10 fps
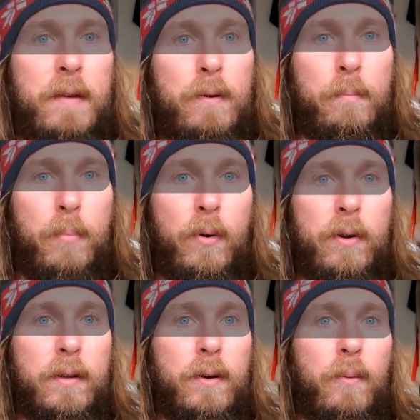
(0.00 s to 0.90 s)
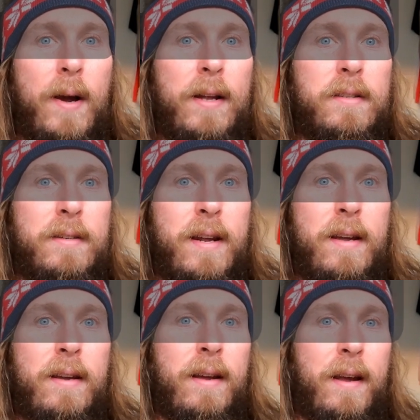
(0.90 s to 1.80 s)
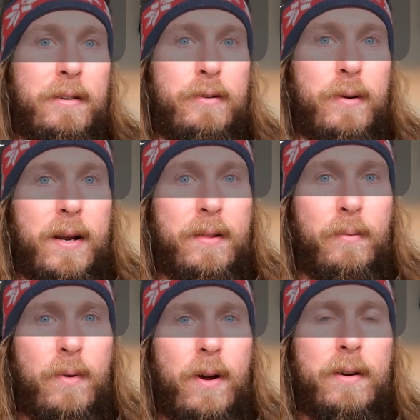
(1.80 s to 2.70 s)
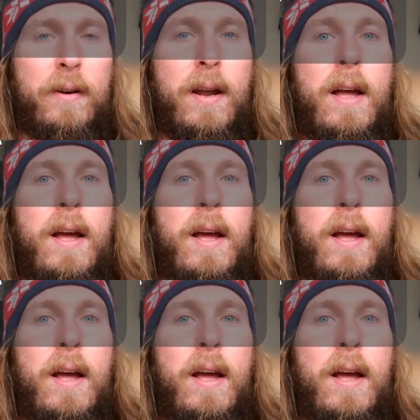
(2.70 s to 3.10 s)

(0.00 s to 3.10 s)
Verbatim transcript: If you boiled a white snake and drank the water,